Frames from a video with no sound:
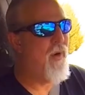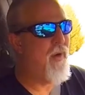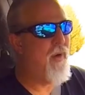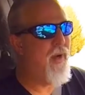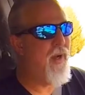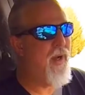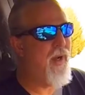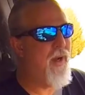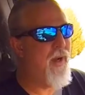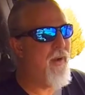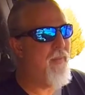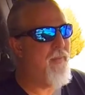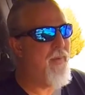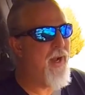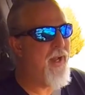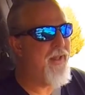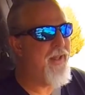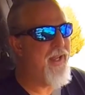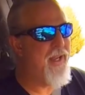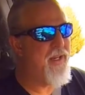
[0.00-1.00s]
well,
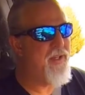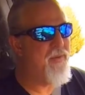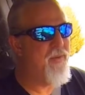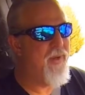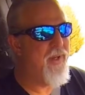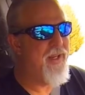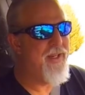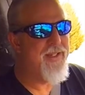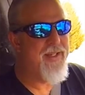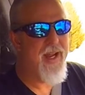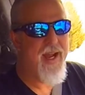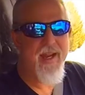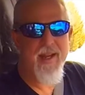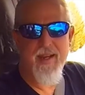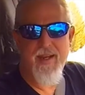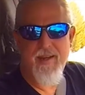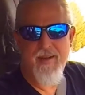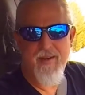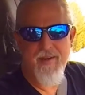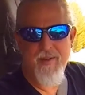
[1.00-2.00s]
um, I think it's really
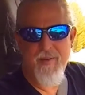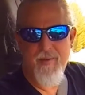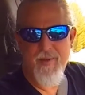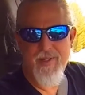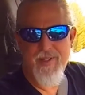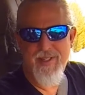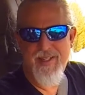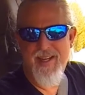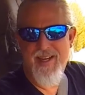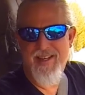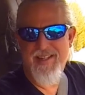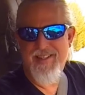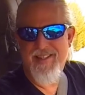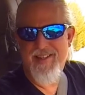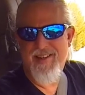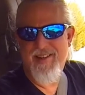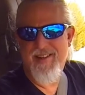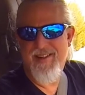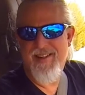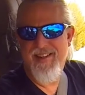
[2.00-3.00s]
exciting what you
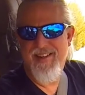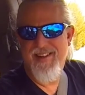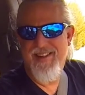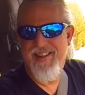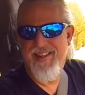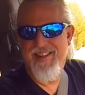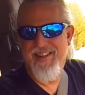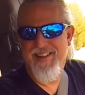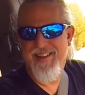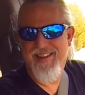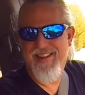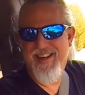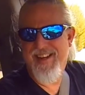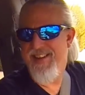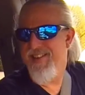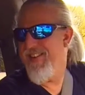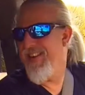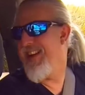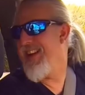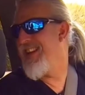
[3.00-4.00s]
guys are are
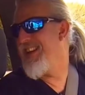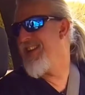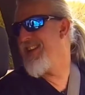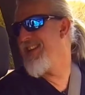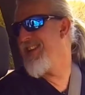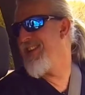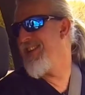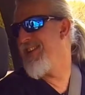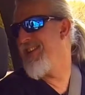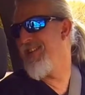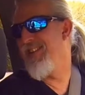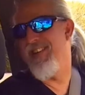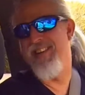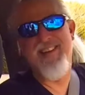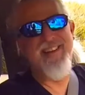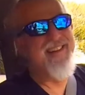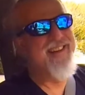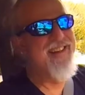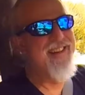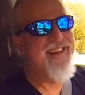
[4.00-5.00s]
getting ready to do,
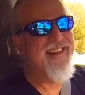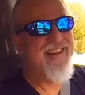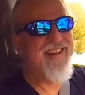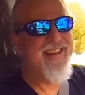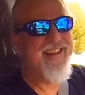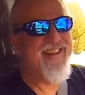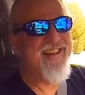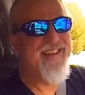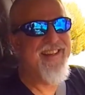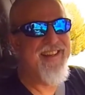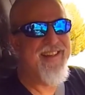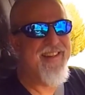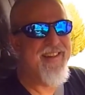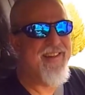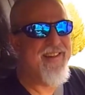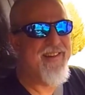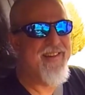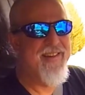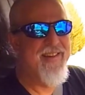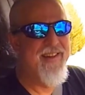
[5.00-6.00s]
and and
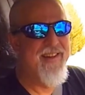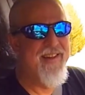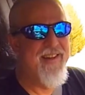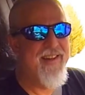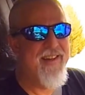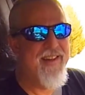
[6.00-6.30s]
uh,